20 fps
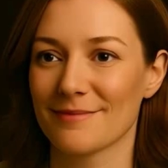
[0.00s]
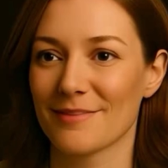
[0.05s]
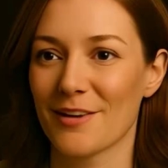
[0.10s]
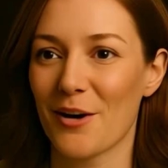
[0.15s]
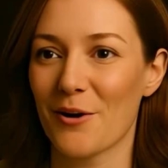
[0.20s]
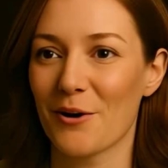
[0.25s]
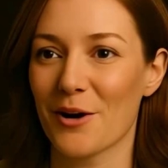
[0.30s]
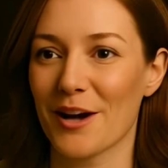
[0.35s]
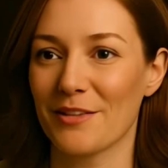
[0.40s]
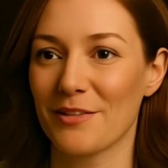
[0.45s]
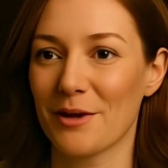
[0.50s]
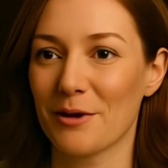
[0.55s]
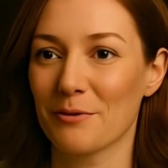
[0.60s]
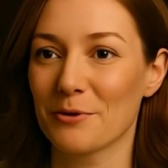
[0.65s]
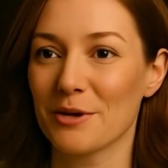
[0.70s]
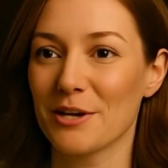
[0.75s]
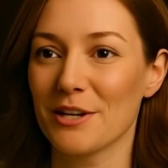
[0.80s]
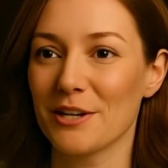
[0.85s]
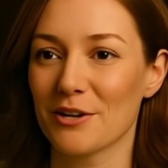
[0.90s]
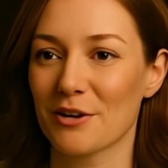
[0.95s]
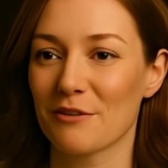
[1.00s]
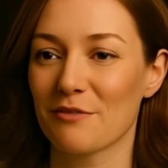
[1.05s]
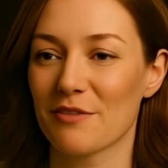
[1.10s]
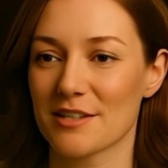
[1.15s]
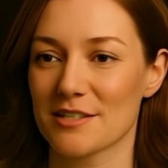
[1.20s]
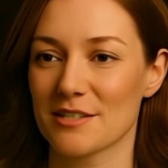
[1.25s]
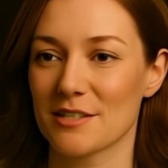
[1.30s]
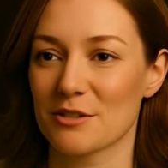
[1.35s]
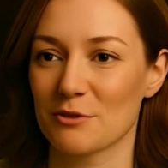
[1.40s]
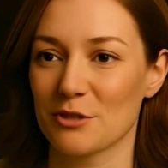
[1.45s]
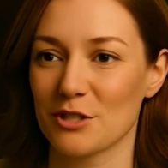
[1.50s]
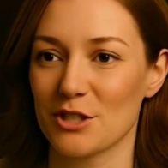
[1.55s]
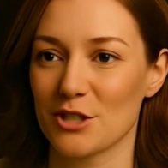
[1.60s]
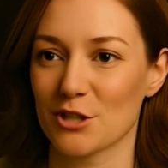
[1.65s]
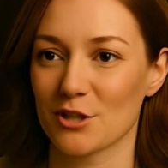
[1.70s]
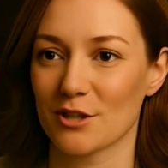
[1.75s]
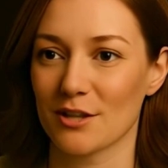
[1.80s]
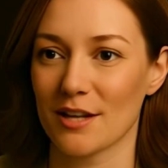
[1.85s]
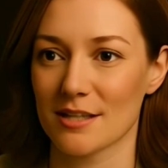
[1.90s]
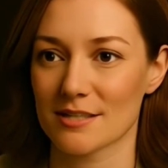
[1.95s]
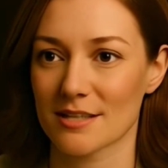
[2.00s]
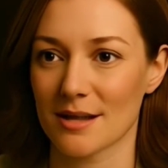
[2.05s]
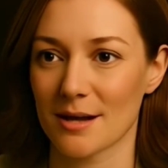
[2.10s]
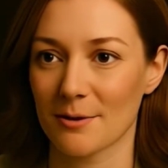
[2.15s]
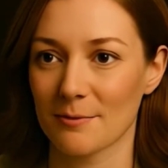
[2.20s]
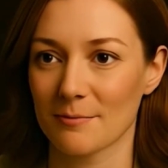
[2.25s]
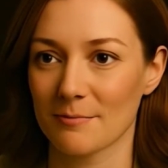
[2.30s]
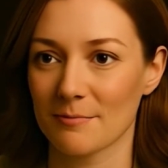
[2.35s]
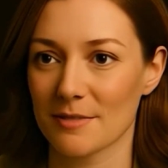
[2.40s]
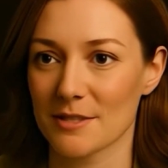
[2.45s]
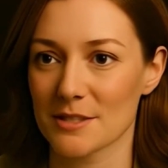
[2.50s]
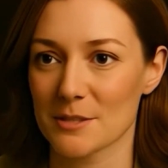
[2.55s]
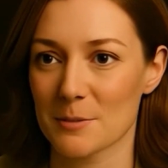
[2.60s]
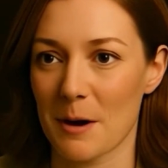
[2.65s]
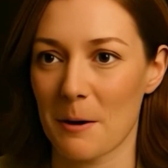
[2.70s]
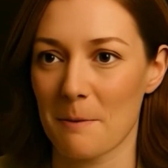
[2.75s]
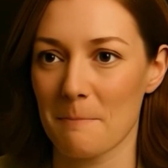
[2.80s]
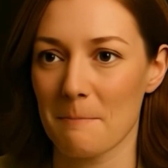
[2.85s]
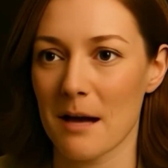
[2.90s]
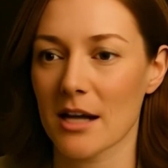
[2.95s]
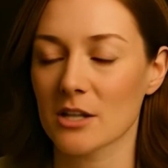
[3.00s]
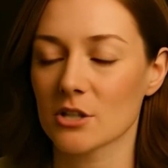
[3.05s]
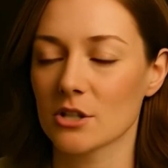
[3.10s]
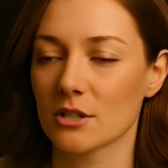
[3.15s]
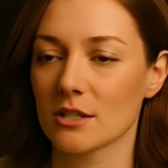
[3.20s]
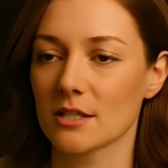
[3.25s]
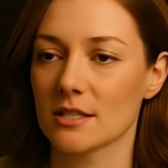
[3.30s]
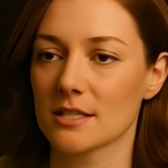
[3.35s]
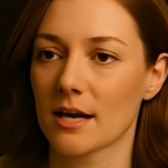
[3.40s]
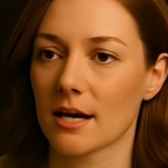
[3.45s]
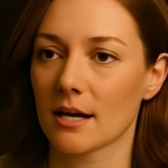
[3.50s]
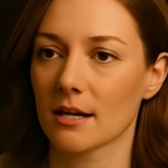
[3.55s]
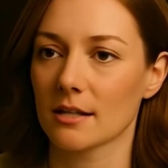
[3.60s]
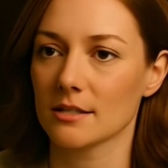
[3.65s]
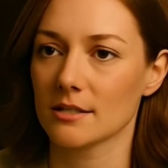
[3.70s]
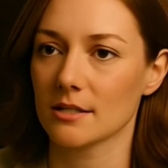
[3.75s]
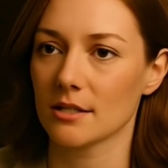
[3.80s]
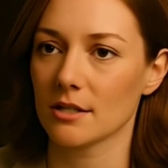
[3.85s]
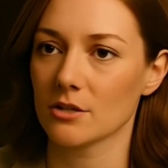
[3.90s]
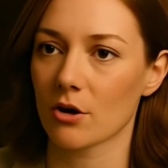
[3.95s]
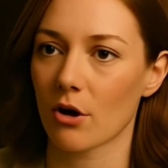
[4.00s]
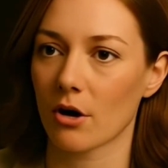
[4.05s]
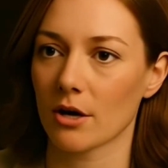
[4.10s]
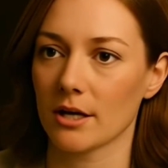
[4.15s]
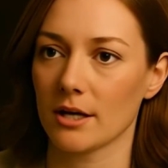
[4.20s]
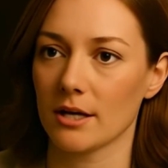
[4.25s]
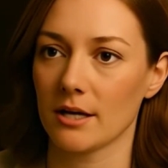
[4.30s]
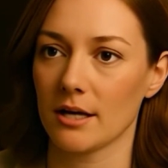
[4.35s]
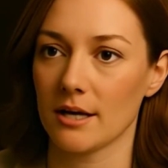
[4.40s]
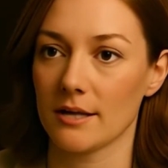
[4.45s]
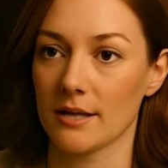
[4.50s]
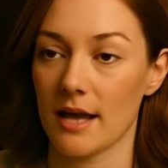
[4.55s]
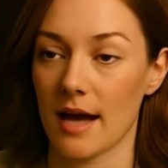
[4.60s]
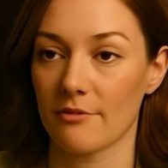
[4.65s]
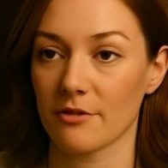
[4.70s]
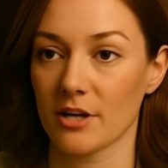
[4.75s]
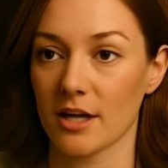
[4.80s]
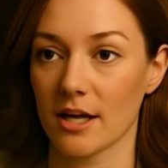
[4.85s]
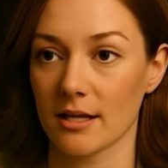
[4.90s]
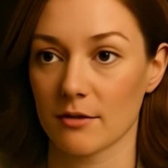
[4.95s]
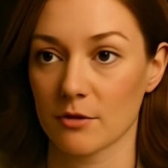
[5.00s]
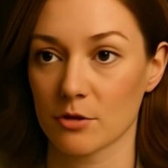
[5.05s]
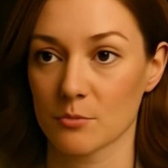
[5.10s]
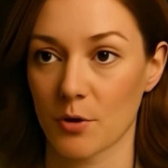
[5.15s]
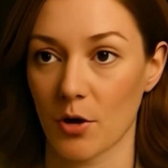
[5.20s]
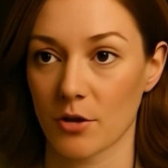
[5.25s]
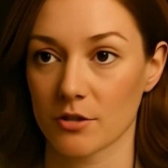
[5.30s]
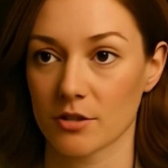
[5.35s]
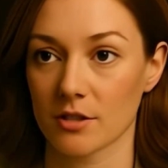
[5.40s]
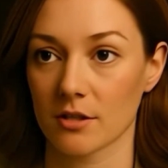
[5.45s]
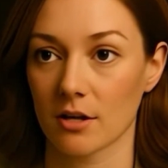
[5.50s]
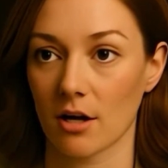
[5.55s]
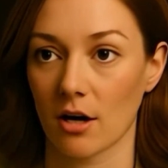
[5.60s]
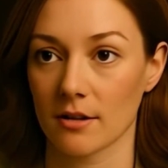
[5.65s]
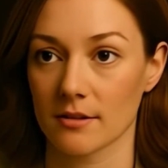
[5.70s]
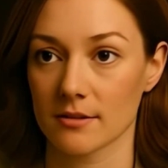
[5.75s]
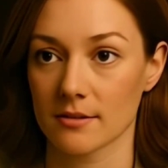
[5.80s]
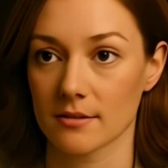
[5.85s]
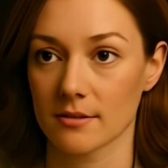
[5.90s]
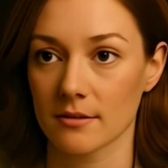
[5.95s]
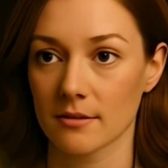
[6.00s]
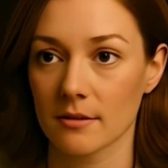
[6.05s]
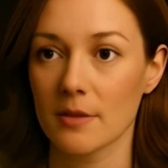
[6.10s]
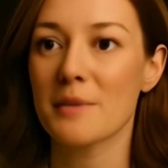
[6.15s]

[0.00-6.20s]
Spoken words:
Okay, that really clarifies the strategic landscape. It's about matching the tech to the target and navigating those pros and cons.